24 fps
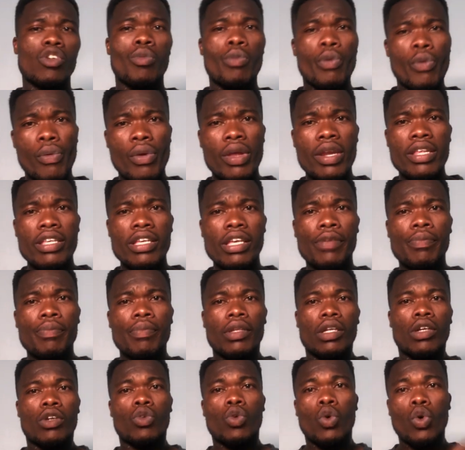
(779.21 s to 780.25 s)
no mo hwe ye.
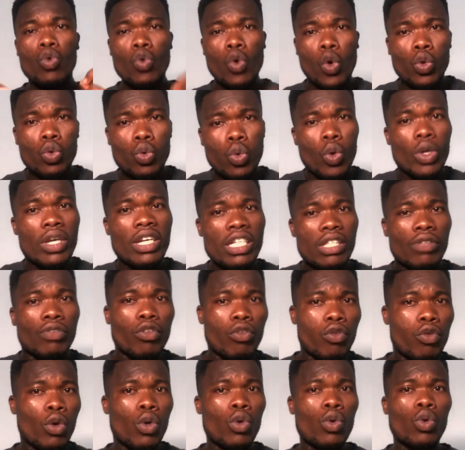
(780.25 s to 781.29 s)
No no oto need
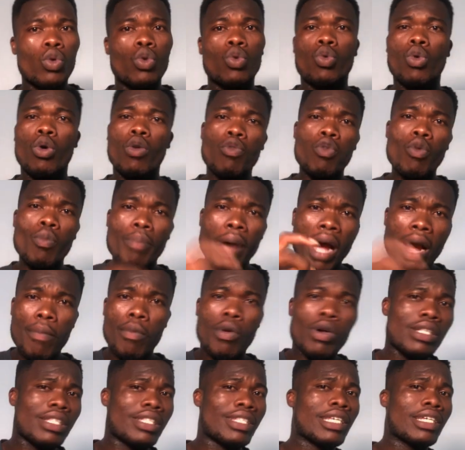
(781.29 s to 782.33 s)
fufu no kwofo ba
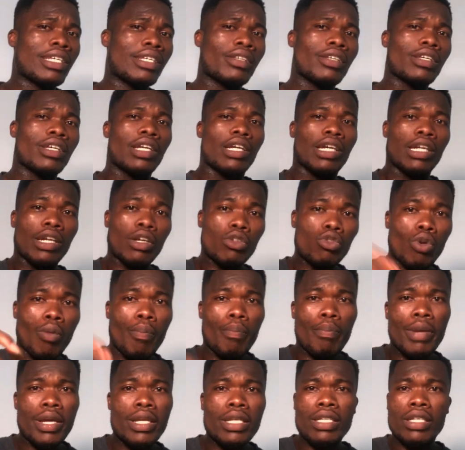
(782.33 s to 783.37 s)
bonten na so
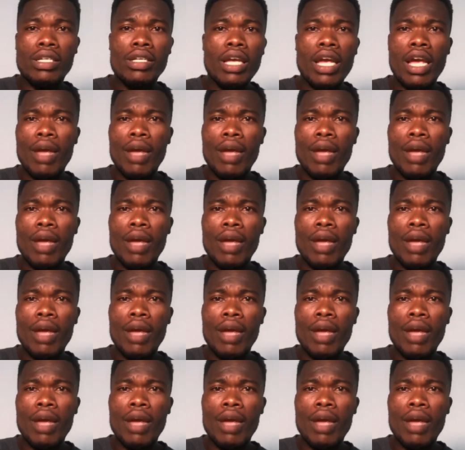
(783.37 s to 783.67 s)
mbedi